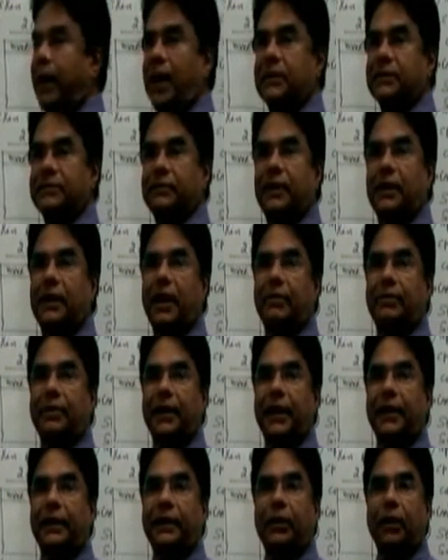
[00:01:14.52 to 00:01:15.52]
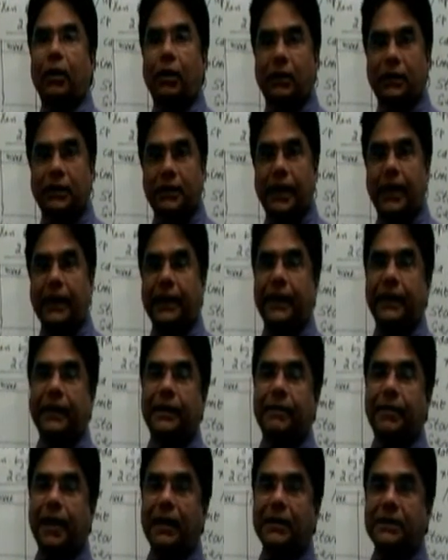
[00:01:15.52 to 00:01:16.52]
password update and all running
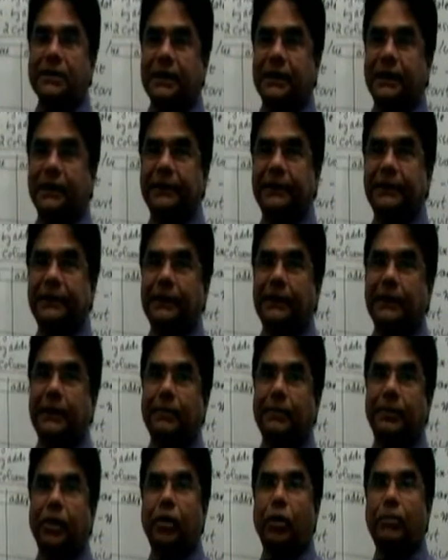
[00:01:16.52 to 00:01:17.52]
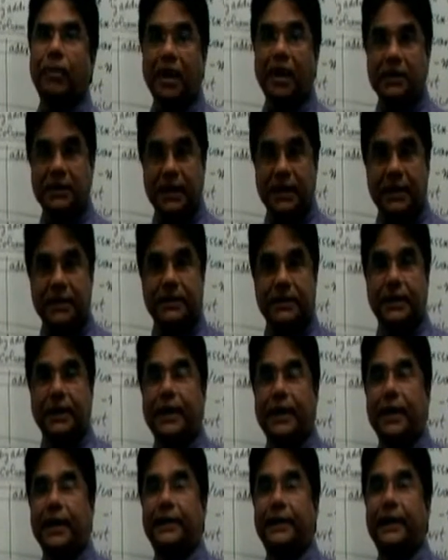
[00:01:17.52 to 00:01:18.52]
in the master, because master is
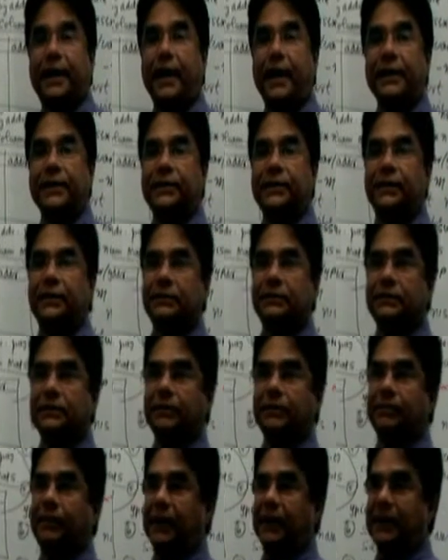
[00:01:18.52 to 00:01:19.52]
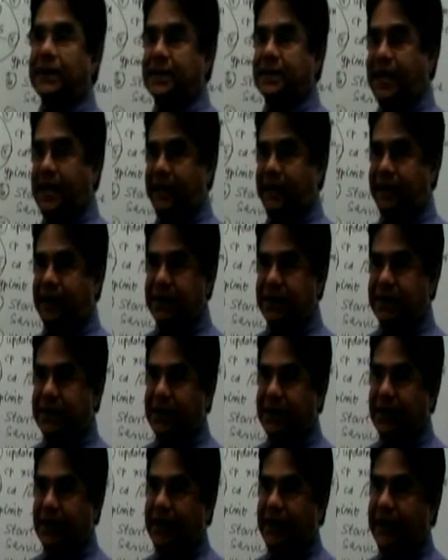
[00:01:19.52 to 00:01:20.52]
read and write, but the slave is
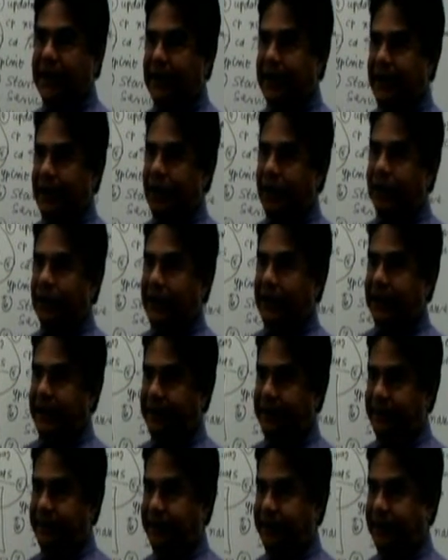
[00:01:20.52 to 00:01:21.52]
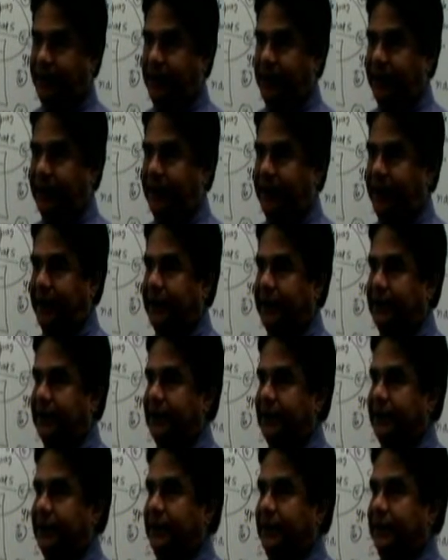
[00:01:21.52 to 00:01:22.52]
read only. Okay.
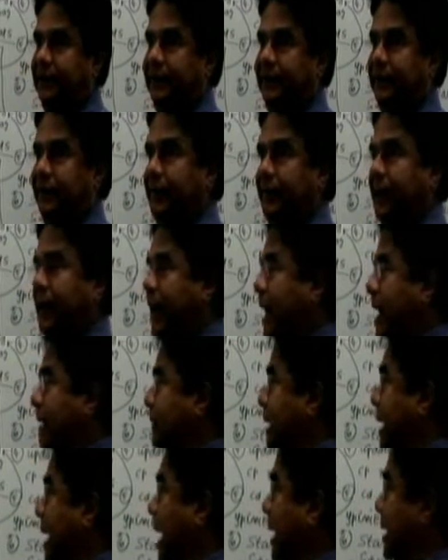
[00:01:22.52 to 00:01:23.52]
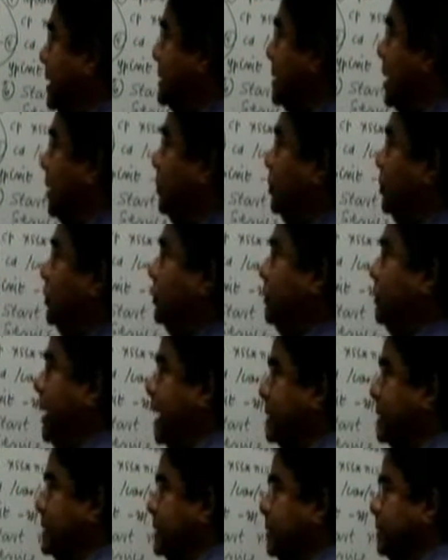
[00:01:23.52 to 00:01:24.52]
We can have clients up to
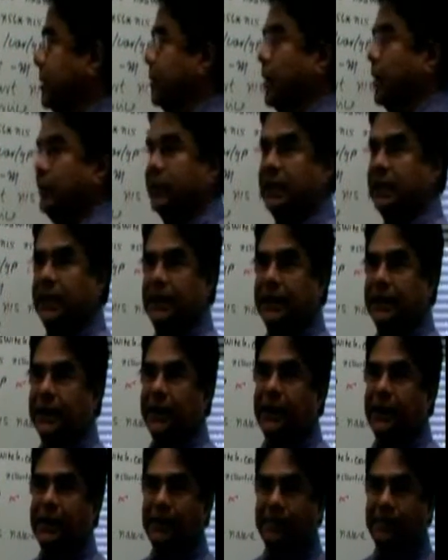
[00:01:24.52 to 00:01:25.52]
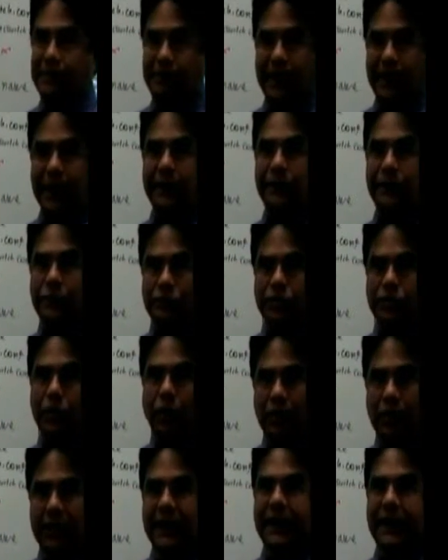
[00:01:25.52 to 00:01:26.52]
maximum of 30 by
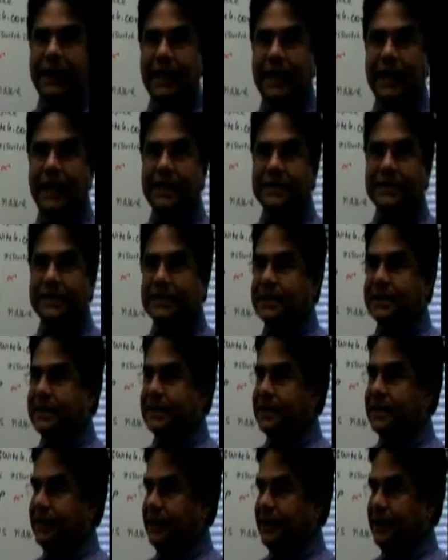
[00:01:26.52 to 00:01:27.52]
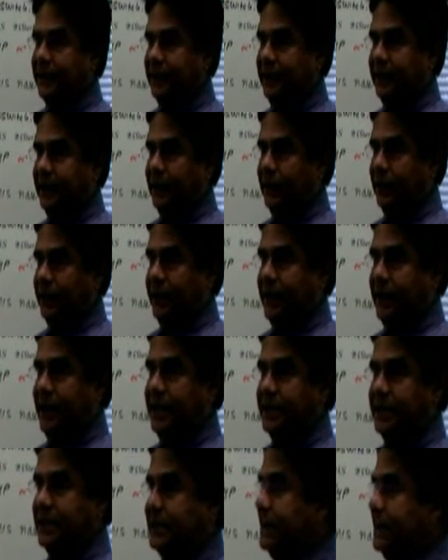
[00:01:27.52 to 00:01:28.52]
using only NIS, right? Only
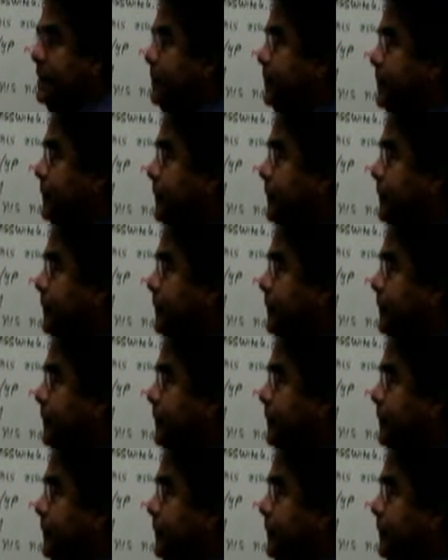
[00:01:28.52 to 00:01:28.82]
NIS.